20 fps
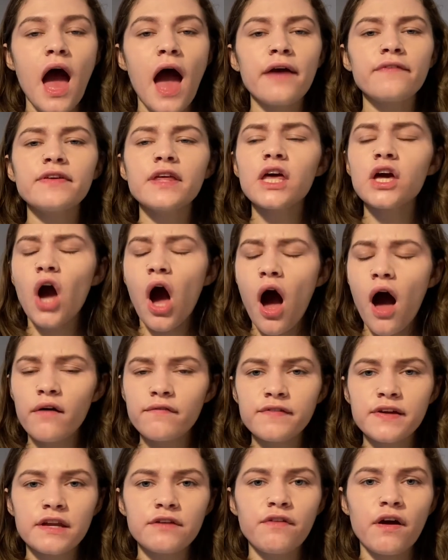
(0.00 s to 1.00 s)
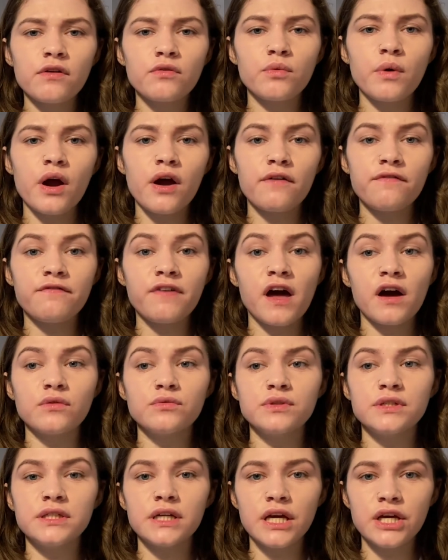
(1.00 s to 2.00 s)
I feel like often if I wear a
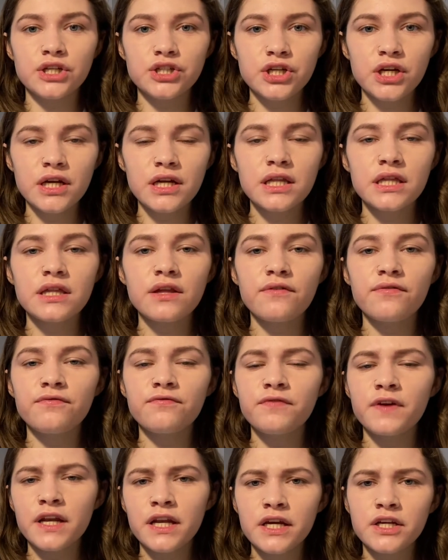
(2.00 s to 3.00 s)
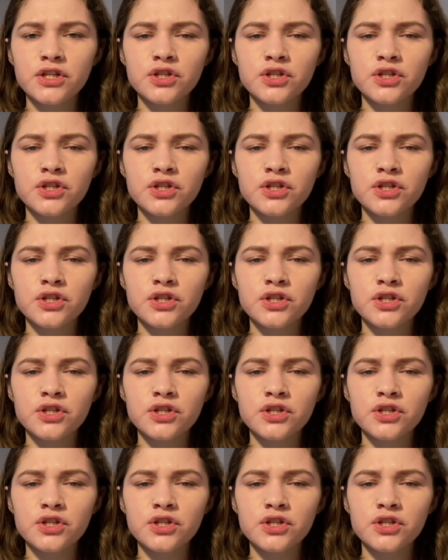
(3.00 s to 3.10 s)
foundation, the finish